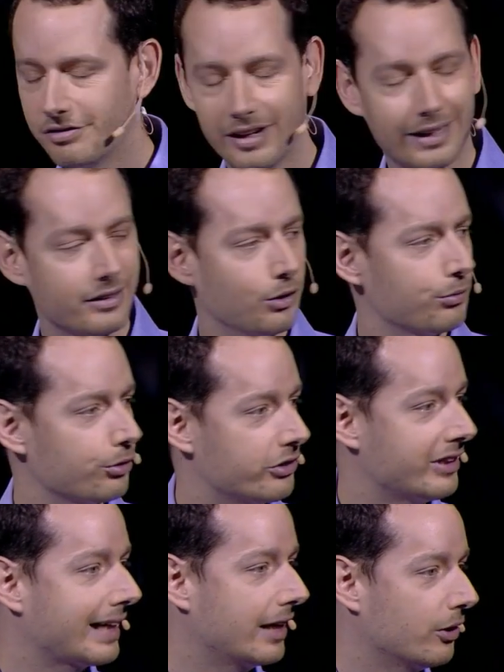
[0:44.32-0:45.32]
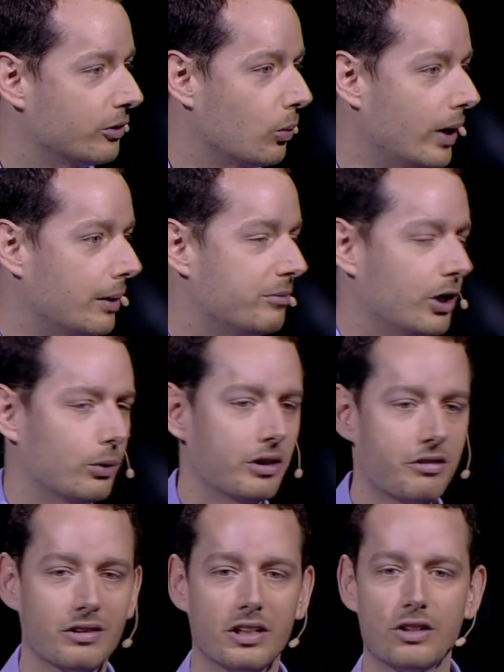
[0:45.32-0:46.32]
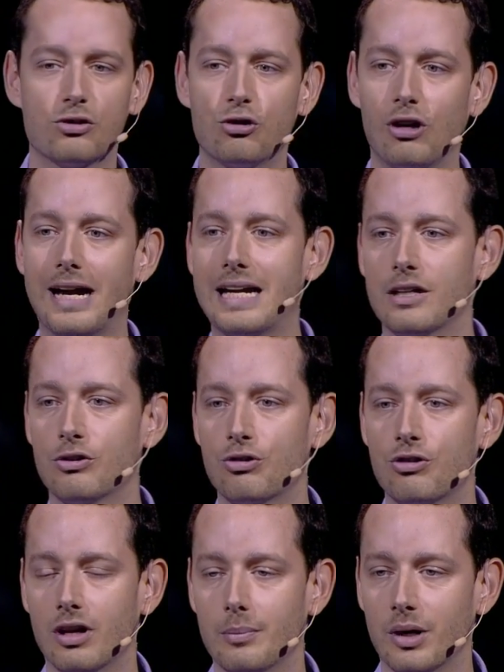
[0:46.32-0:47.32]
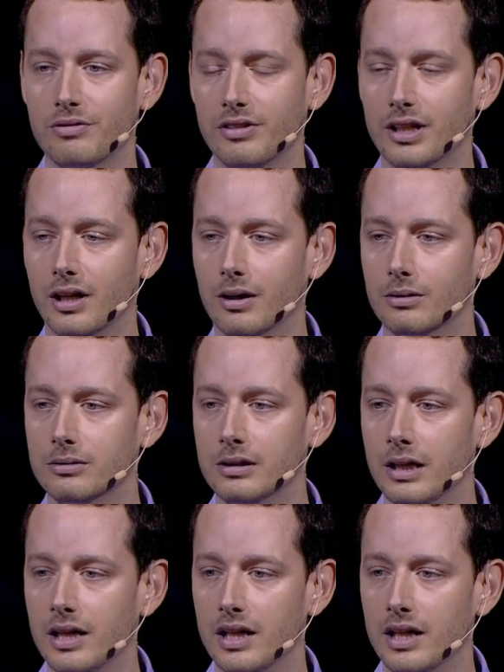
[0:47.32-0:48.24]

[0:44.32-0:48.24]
In fact, in over a decade on the web, the only thing that has changed about video